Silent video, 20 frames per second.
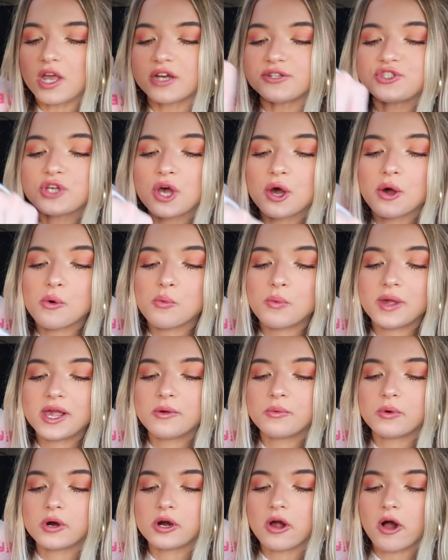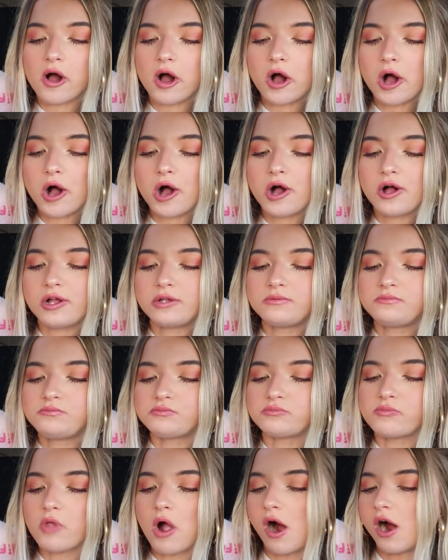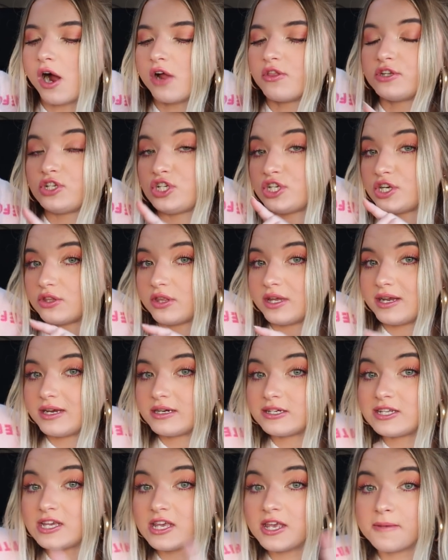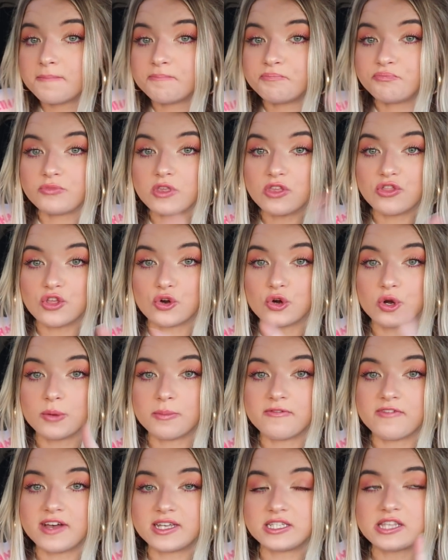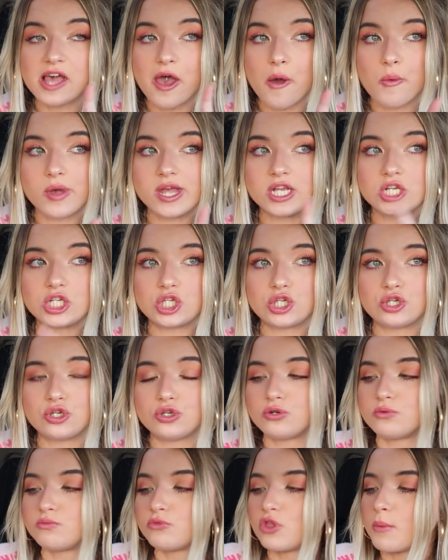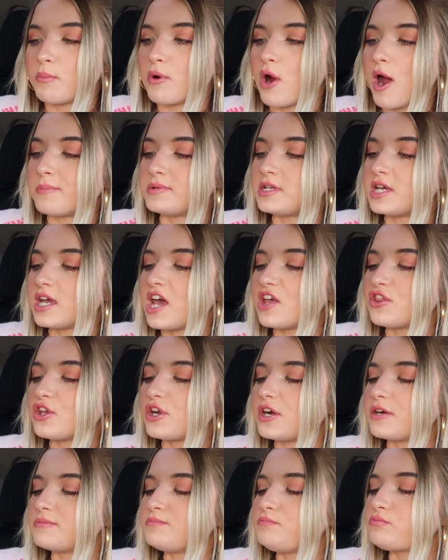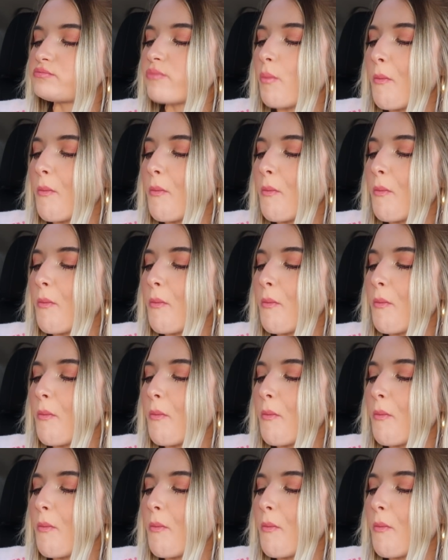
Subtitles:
So we were all on the cheerleading team, the group of us that went to the prom together.